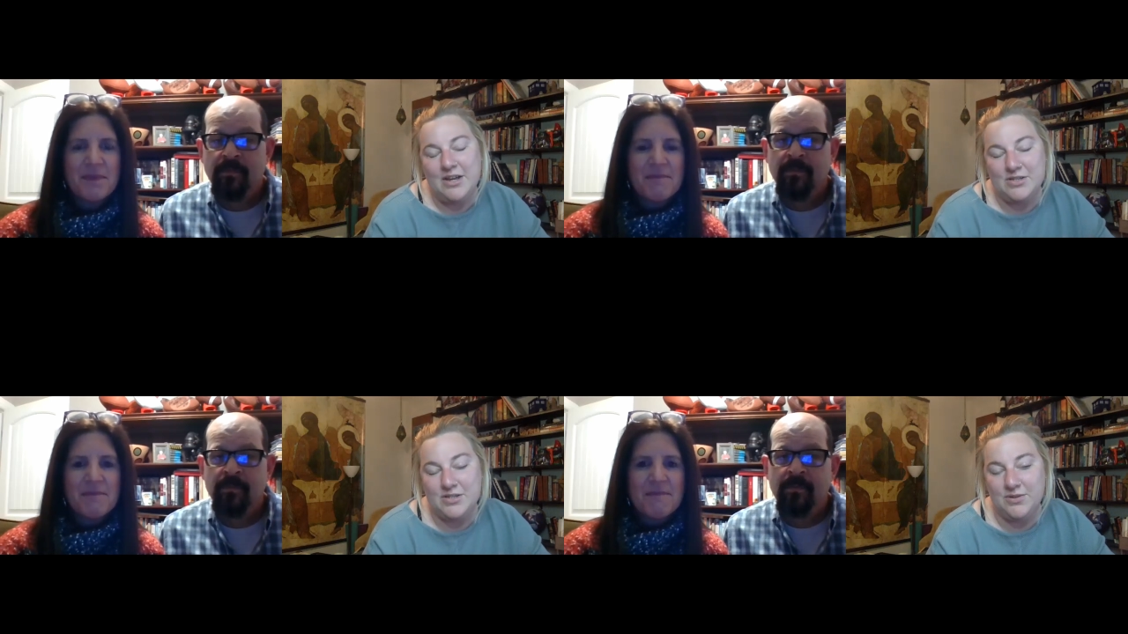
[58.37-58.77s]

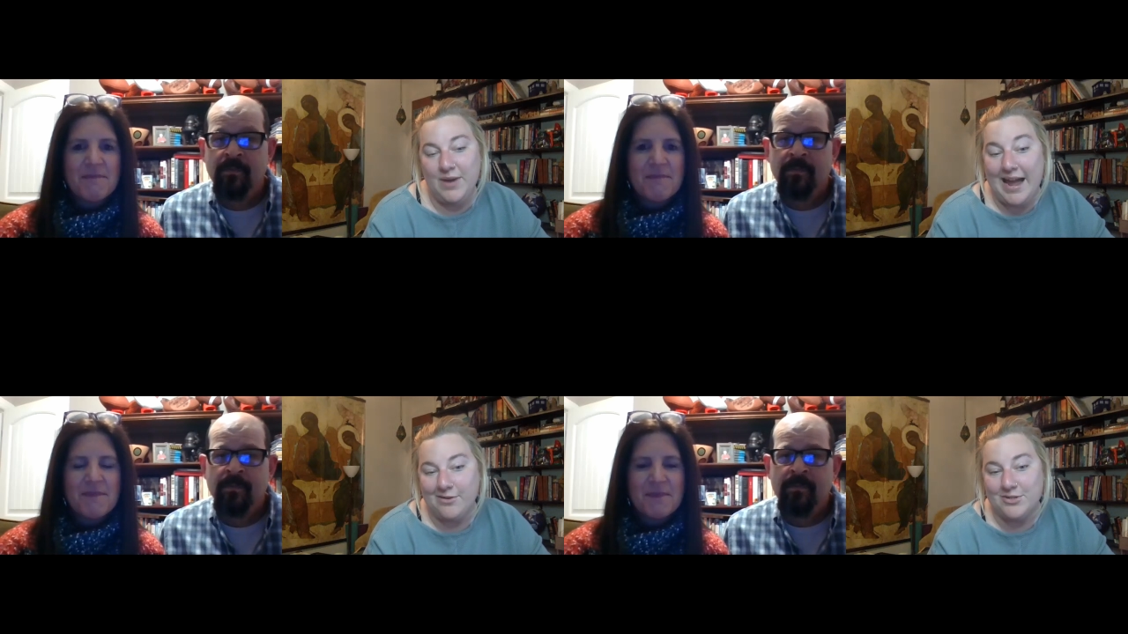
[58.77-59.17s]
Speaker 1: to
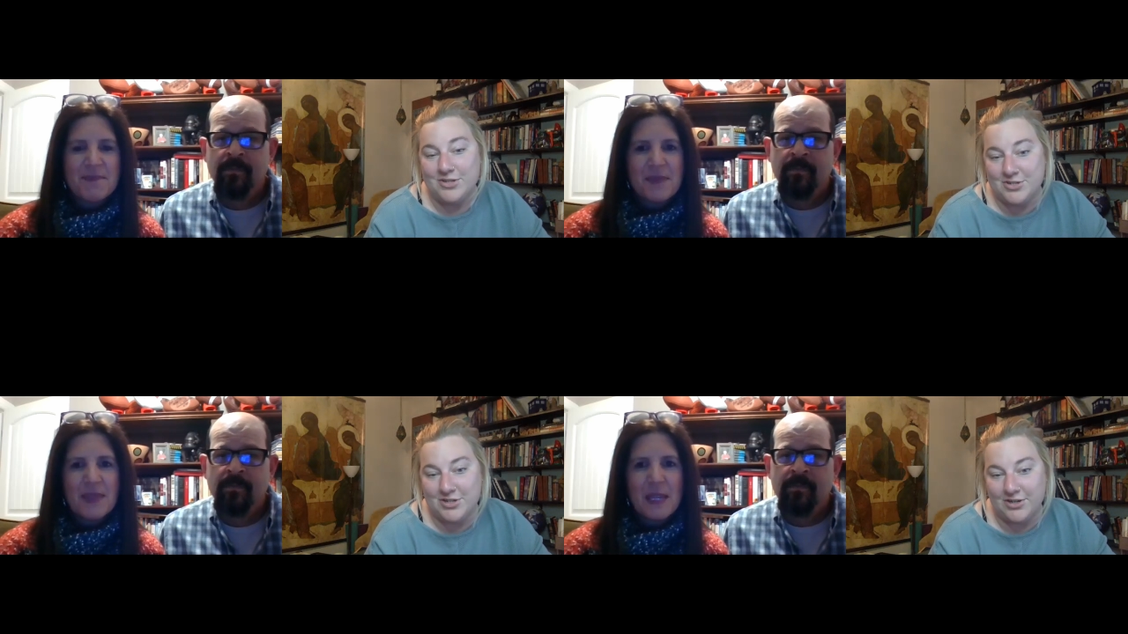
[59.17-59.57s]
house
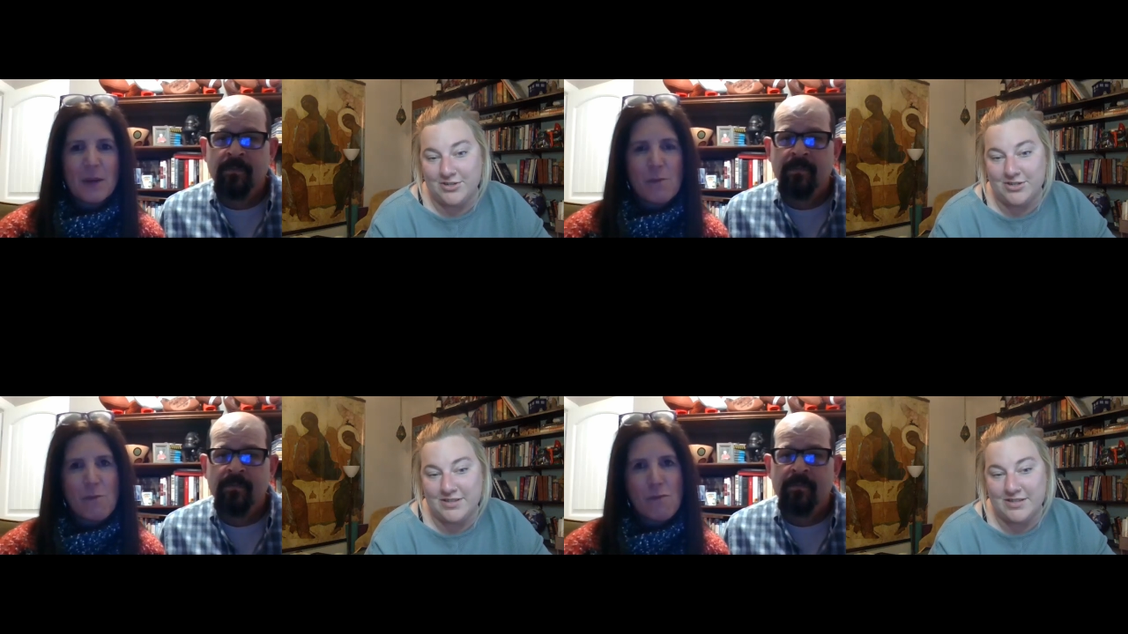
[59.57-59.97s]

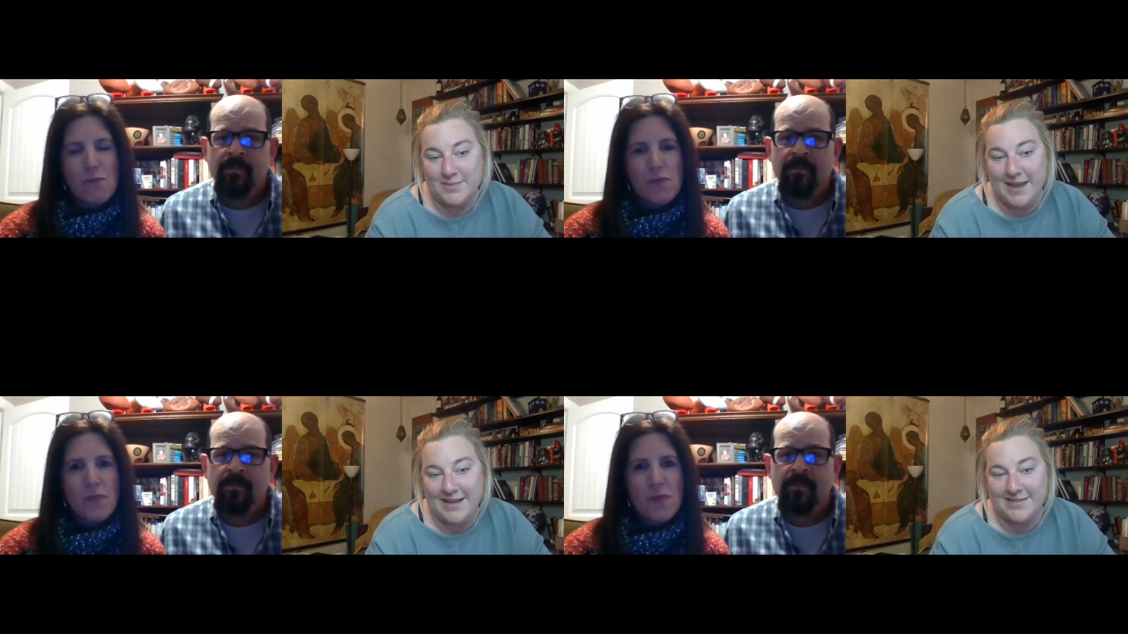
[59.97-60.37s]
church in this
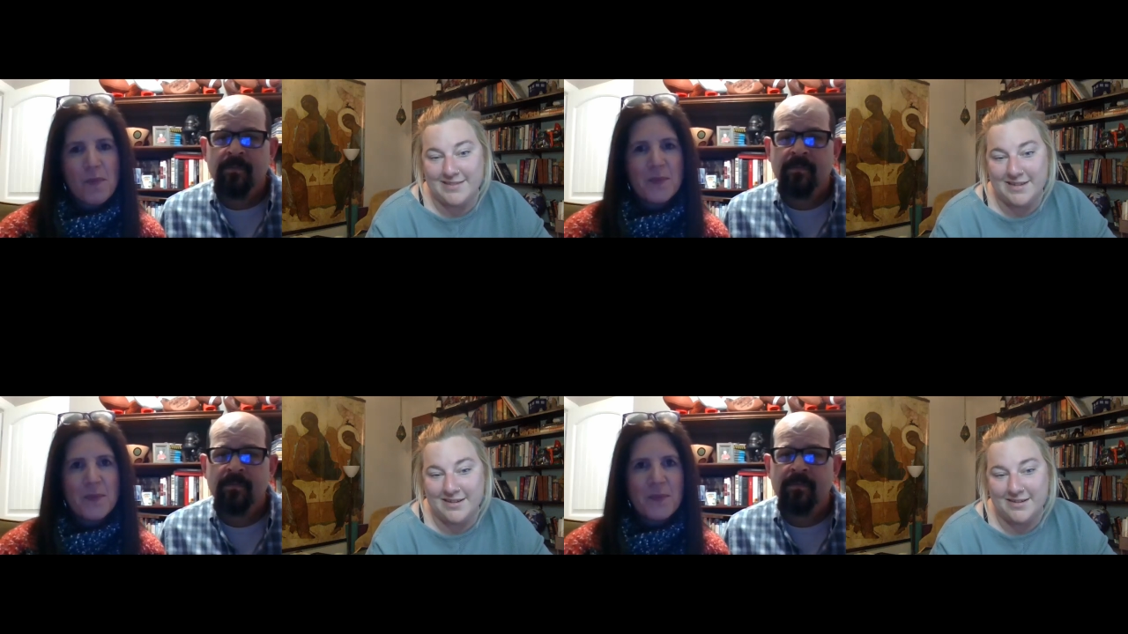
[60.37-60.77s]
past
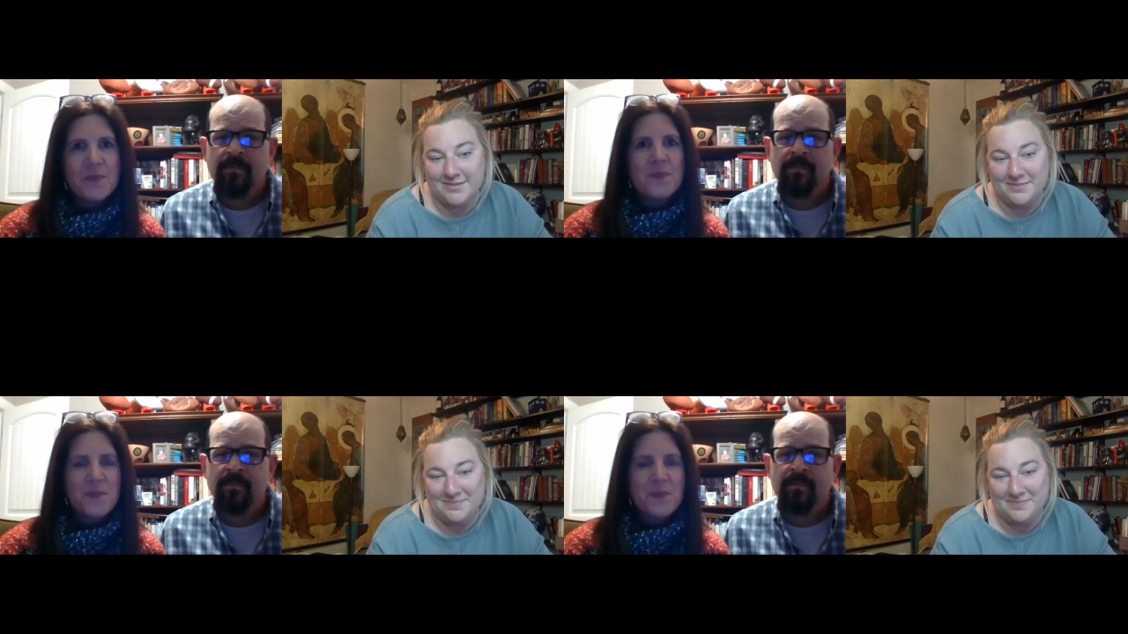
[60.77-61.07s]
year?